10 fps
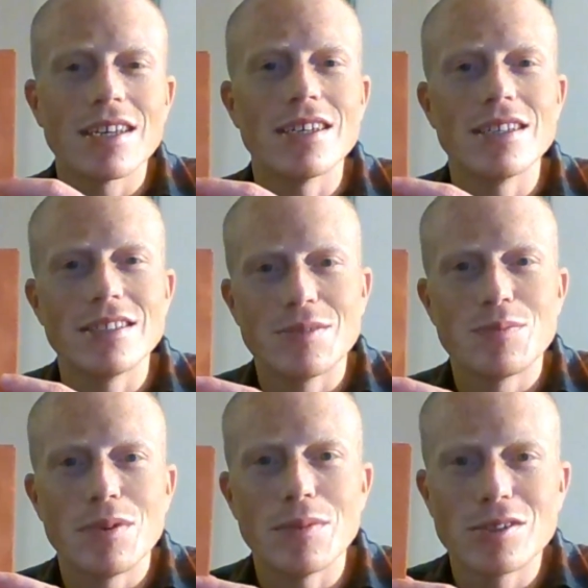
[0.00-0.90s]
because it's
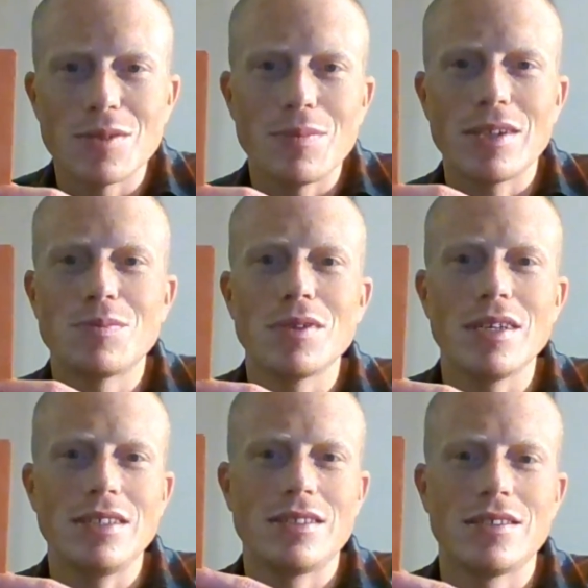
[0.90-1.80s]
pretty much the best
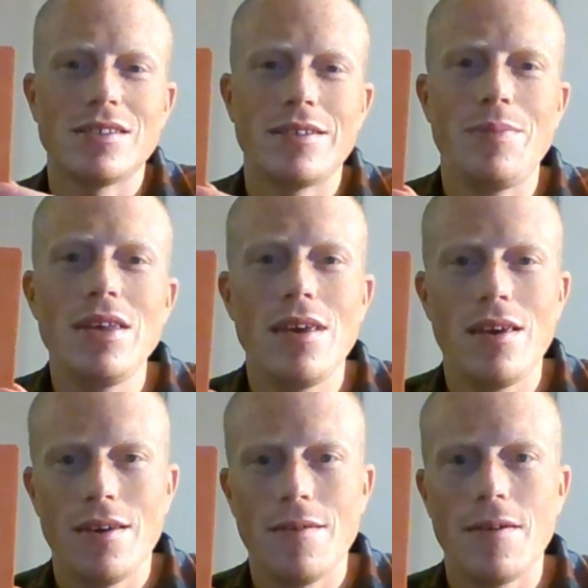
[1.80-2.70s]
place to
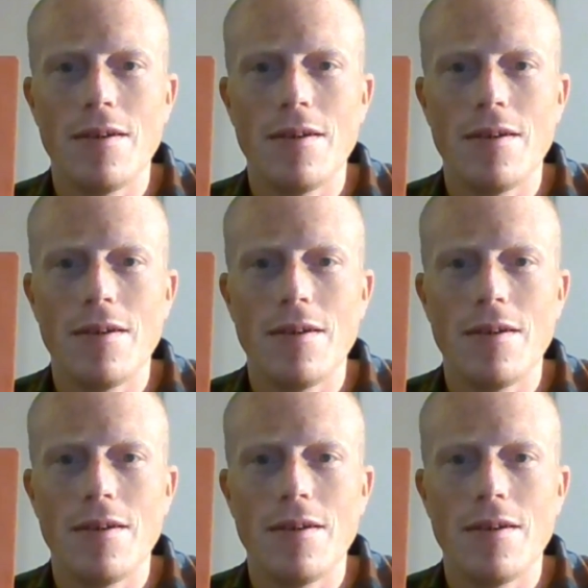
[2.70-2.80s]
be.